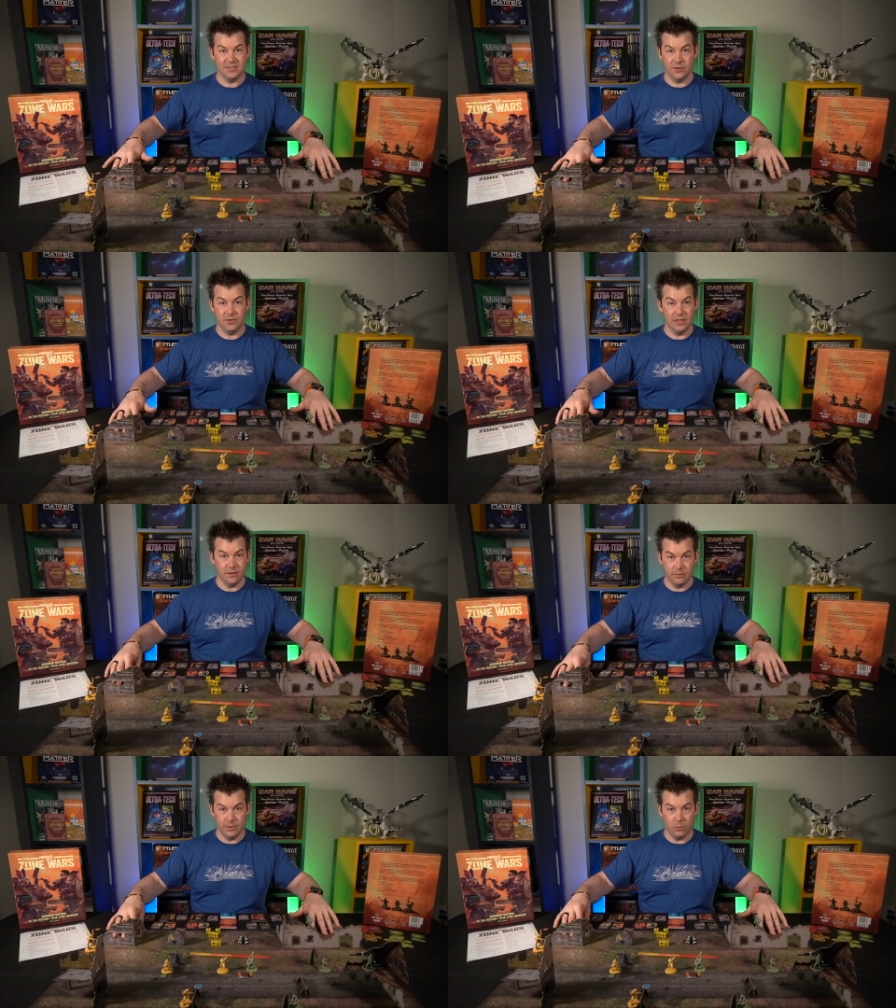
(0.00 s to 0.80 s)
So if you get a
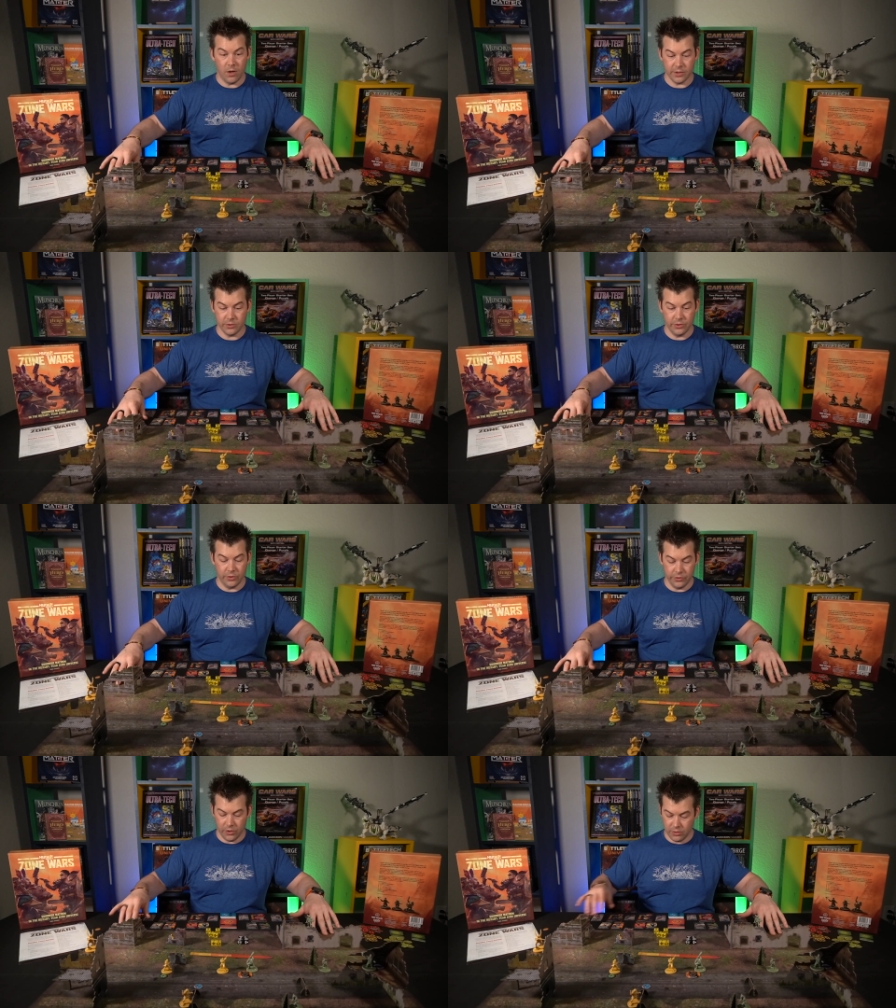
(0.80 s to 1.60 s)
little bit of water
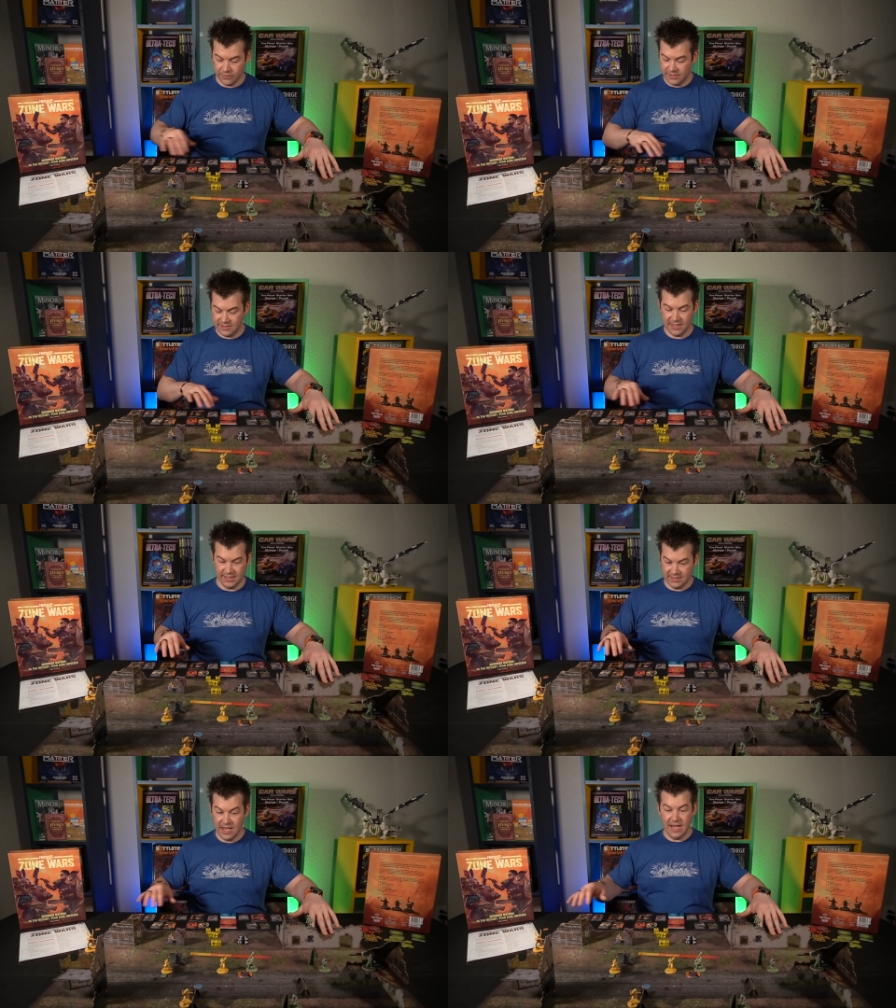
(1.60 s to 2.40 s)
on all of these
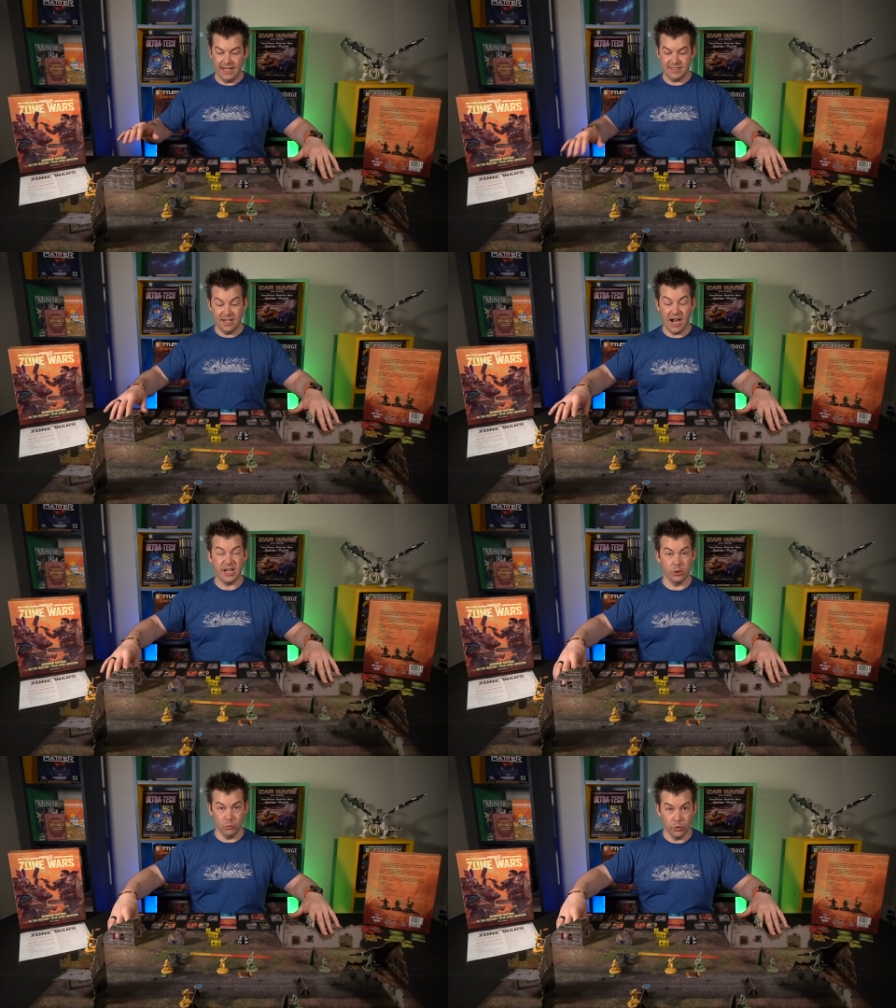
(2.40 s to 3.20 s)
things, it's not
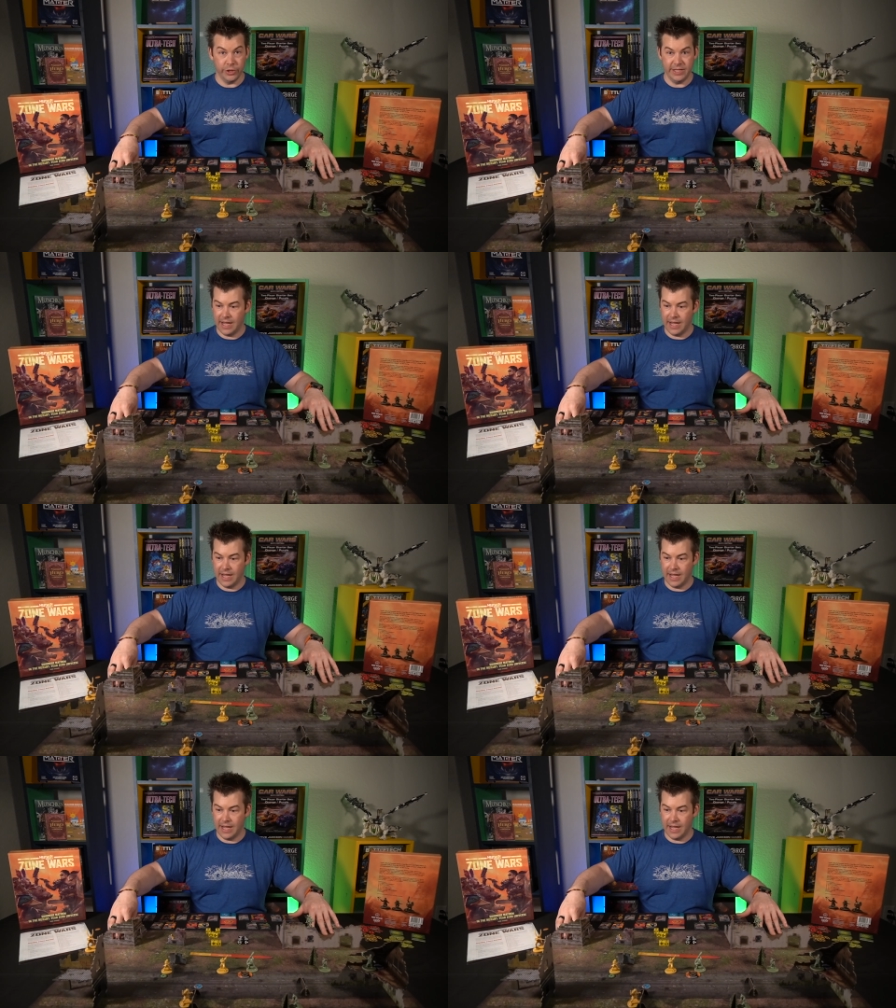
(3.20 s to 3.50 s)
going to ruin it.